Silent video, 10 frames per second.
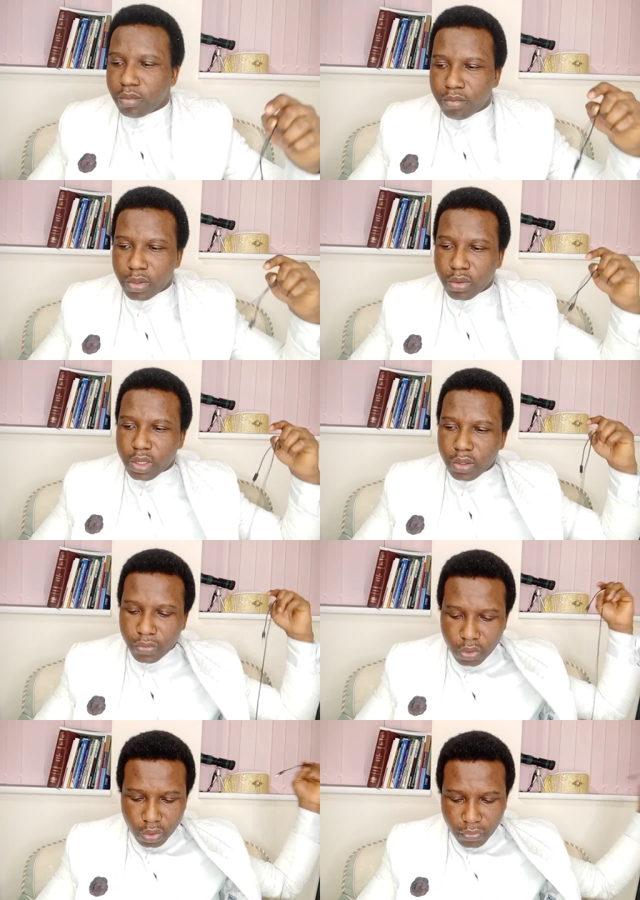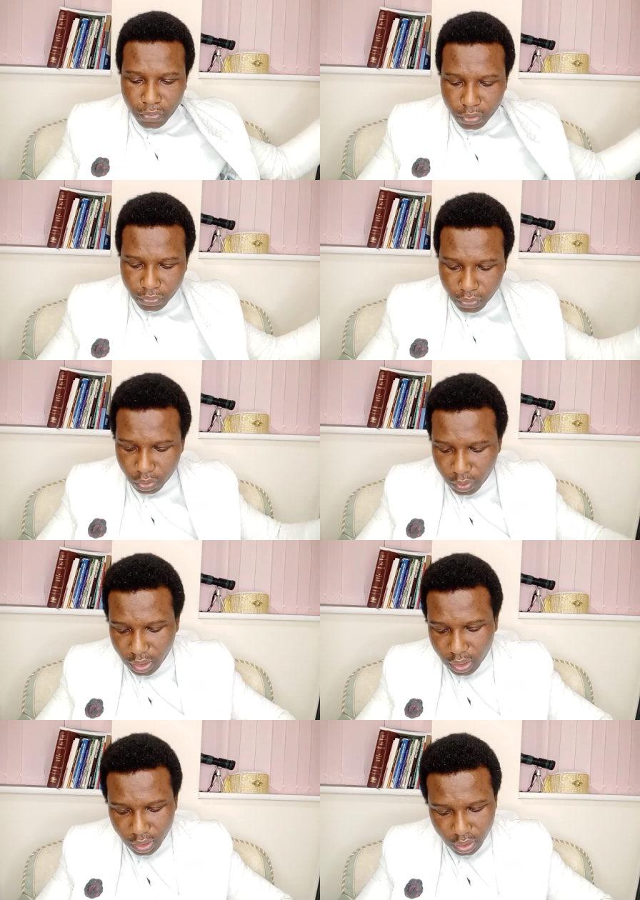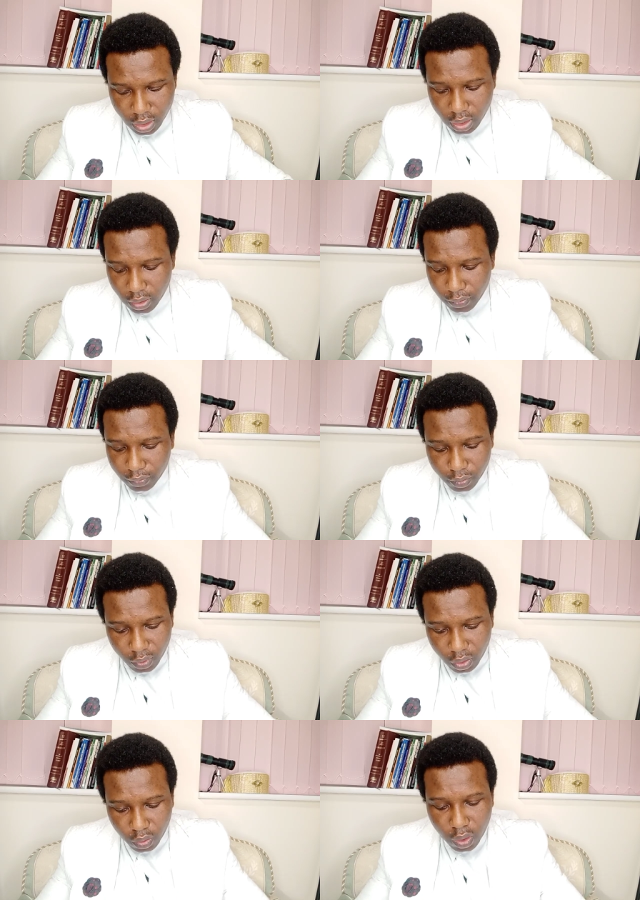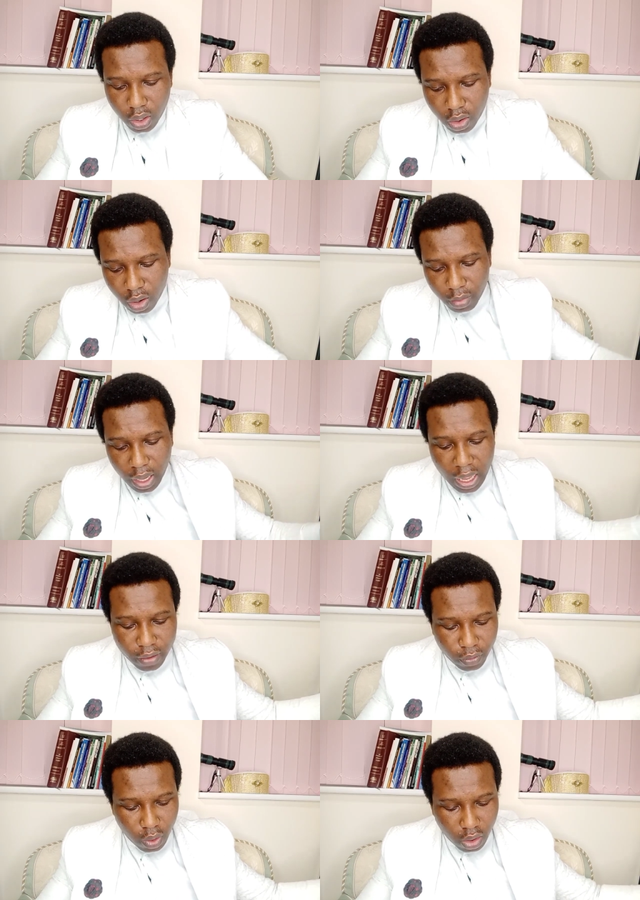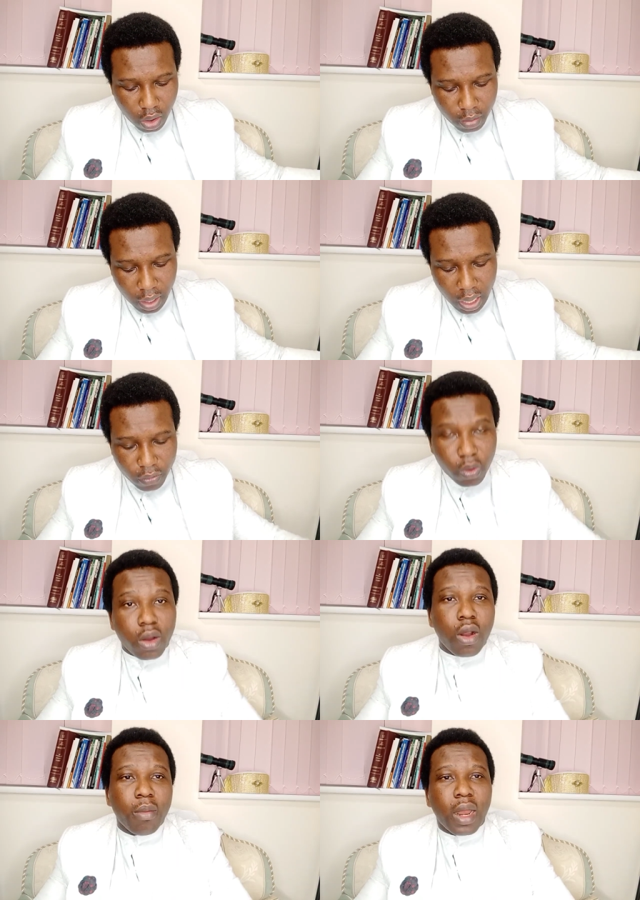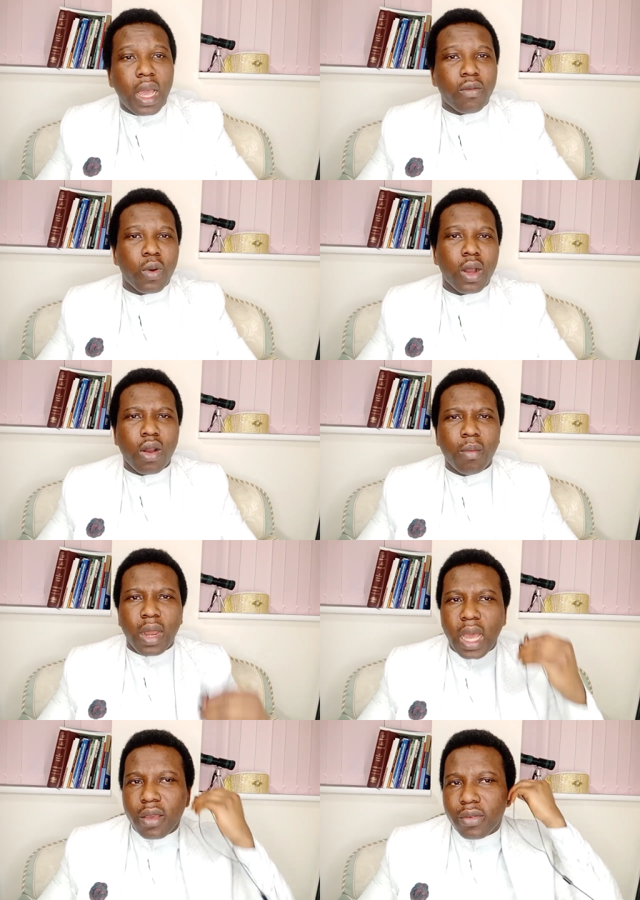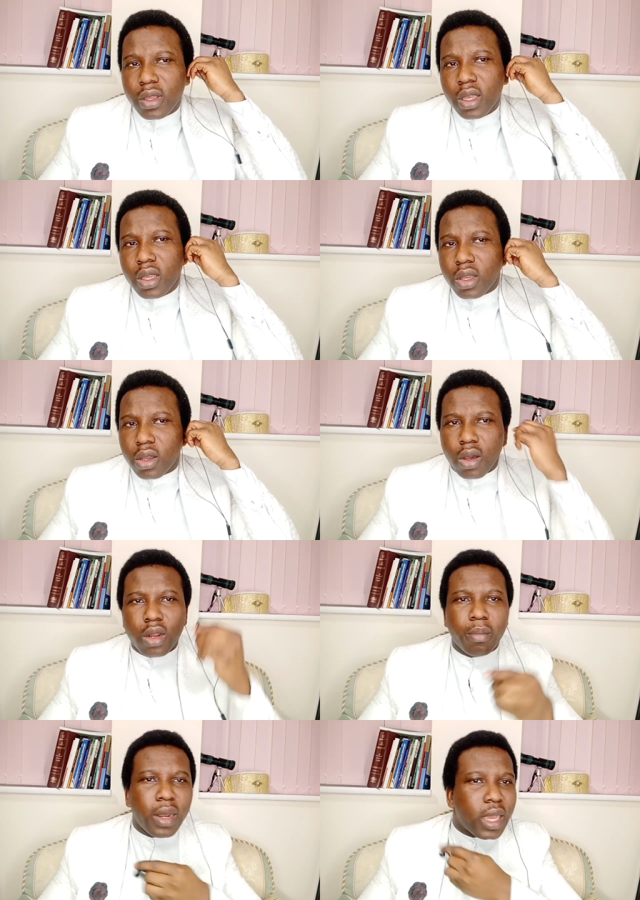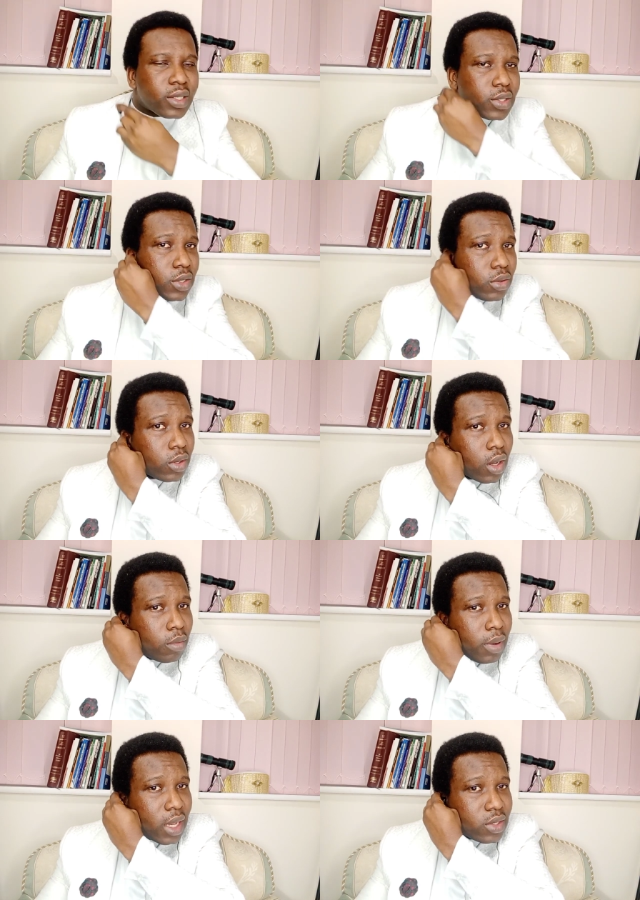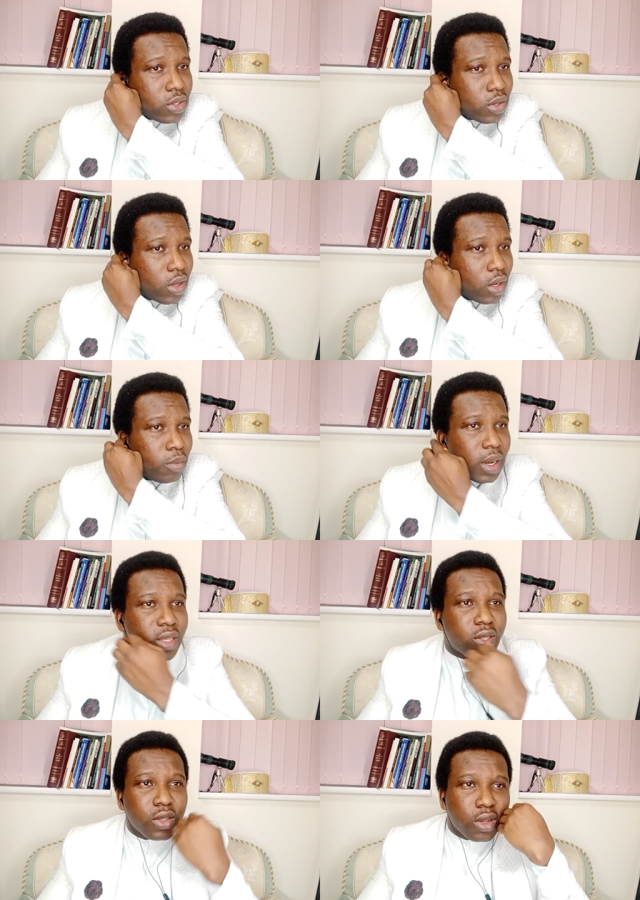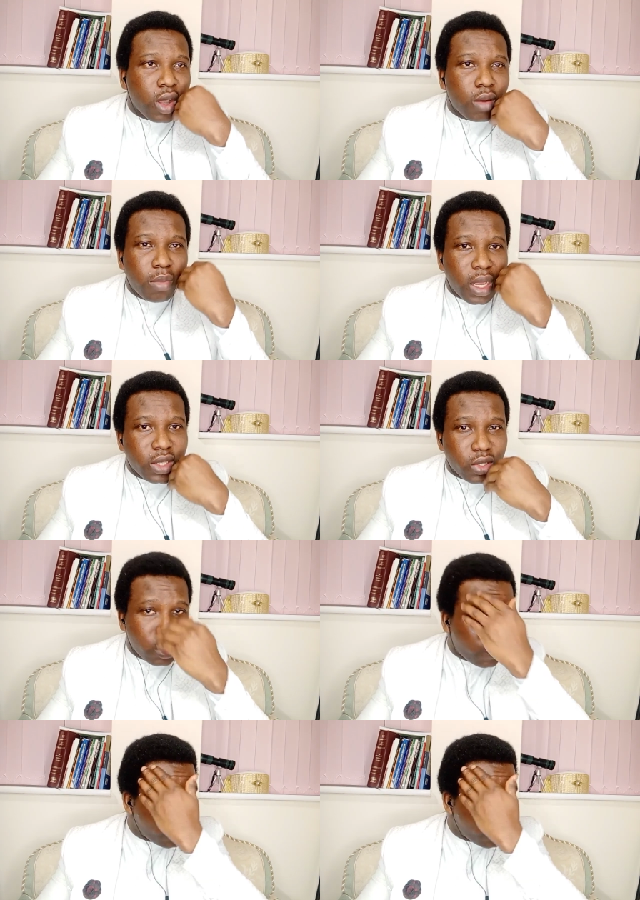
beautiful, fruitful week. Welcome live, welcome live, welcome live, welcome live. God bless you, God bless you, God bless you, God bless you.